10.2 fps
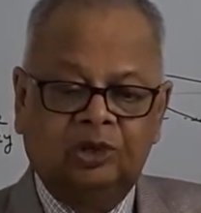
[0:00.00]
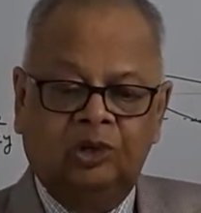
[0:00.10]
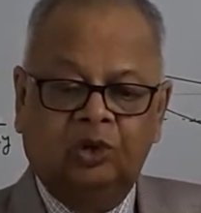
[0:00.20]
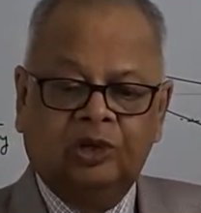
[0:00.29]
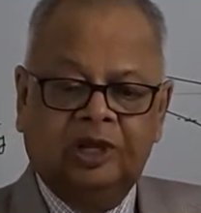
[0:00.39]

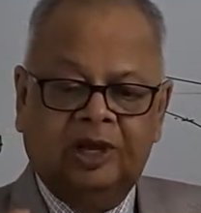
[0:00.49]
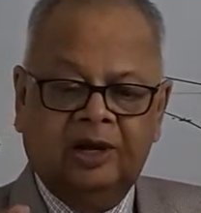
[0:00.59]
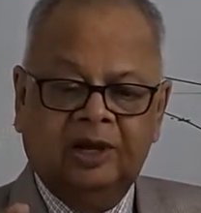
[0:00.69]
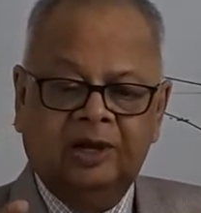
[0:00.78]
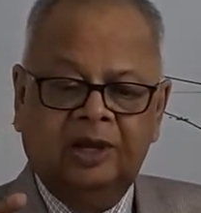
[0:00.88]
Look
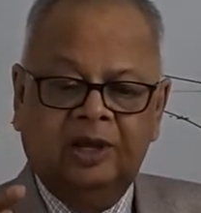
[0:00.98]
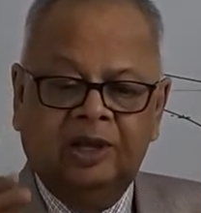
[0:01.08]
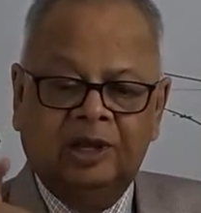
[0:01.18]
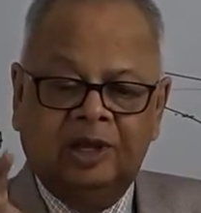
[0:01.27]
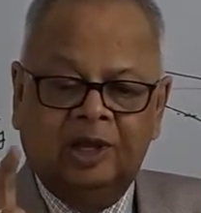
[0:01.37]
here,
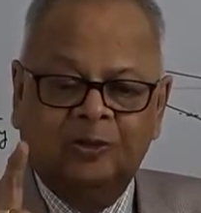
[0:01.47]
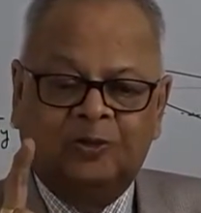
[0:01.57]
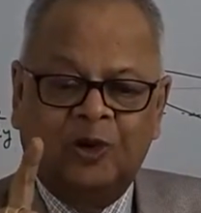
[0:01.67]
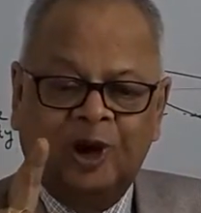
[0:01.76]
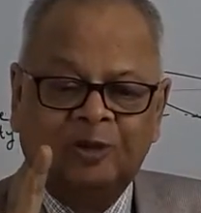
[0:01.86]

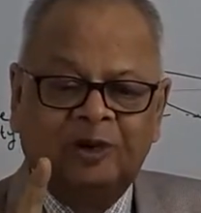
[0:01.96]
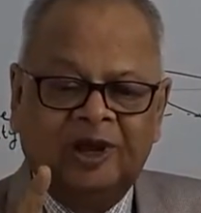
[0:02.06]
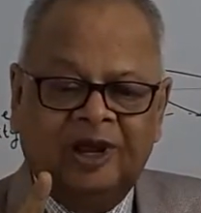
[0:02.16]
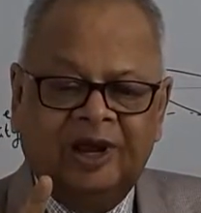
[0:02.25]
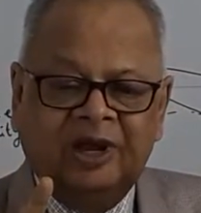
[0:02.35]
if firm
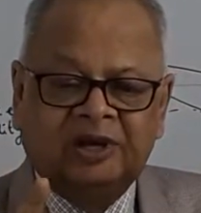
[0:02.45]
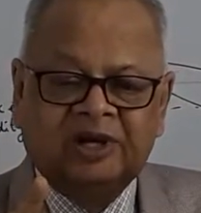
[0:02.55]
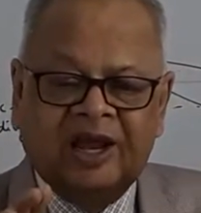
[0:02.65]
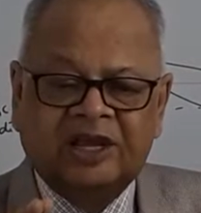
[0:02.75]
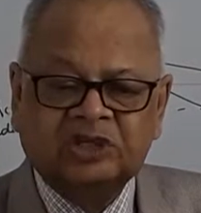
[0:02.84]
A
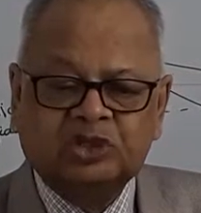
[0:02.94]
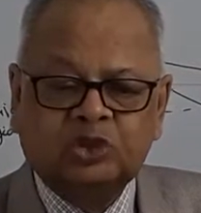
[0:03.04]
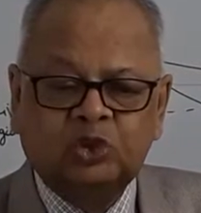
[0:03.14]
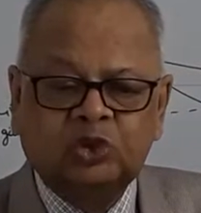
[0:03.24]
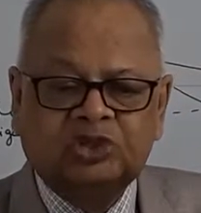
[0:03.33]
tries
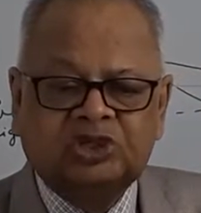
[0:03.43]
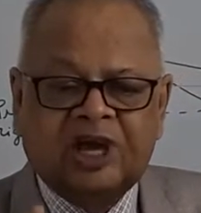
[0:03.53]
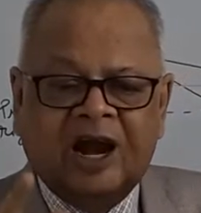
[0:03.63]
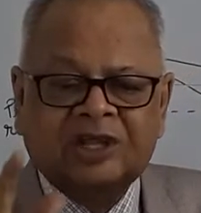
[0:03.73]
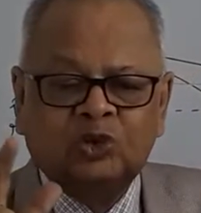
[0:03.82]
to
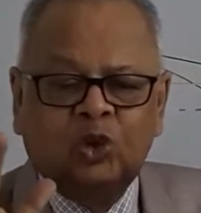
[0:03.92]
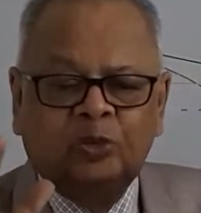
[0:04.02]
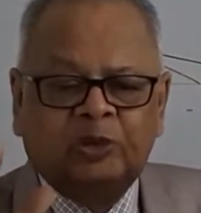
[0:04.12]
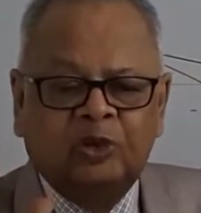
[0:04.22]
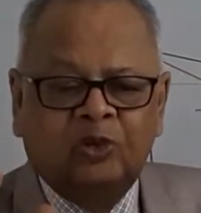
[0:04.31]
charge
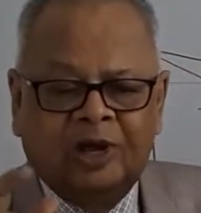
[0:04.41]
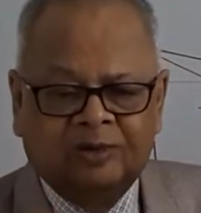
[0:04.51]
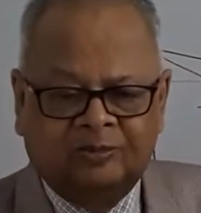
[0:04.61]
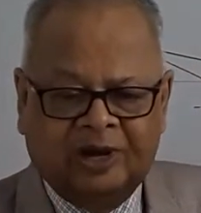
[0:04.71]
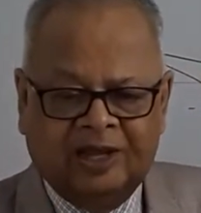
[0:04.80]

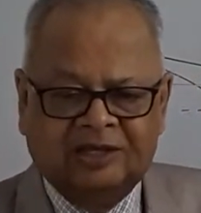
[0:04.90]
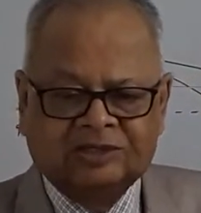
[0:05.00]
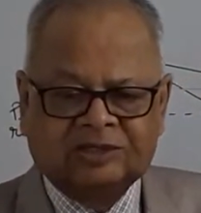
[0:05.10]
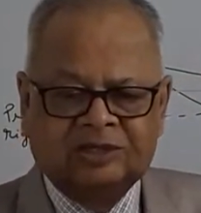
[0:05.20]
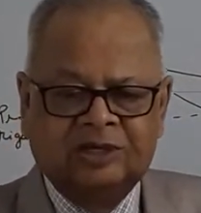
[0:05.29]
OP1
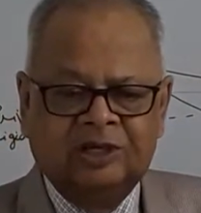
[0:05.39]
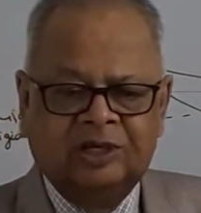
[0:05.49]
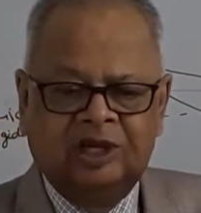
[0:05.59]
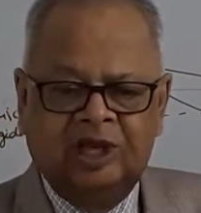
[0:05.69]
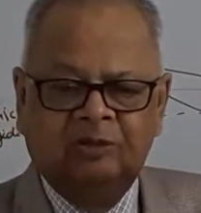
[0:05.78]
price
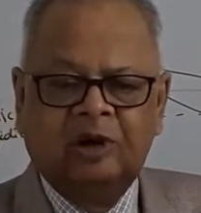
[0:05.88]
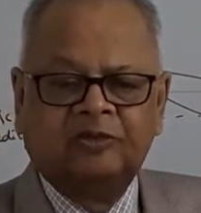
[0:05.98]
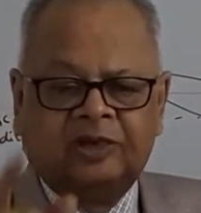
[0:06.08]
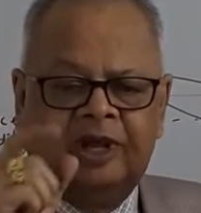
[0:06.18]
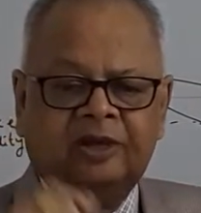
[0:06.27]

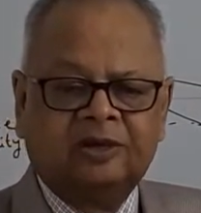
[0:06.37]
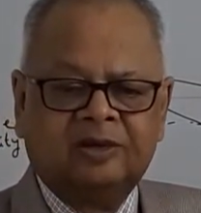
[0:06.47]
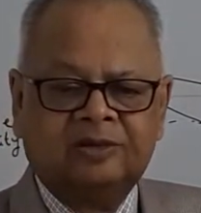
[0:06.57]
above king,